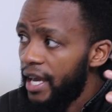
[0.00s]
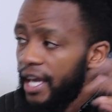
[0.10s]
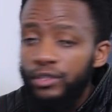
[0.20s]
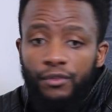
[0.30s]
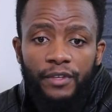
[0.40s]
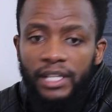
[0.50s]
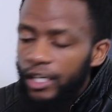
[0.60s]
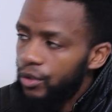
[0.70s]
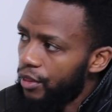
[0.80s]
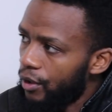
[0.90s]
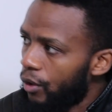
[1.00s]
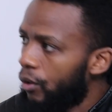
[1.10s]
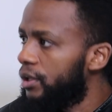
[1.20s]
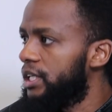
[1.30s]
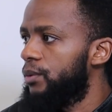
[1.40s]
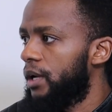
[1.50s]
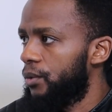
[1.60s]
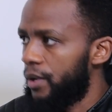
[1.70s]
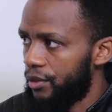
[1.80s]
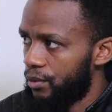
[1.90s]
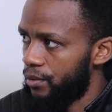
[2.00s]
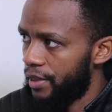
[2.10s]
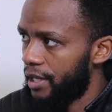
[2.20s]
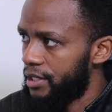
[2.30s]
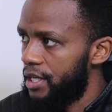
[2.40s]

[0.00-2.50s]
And you feel like you're the only one going through that.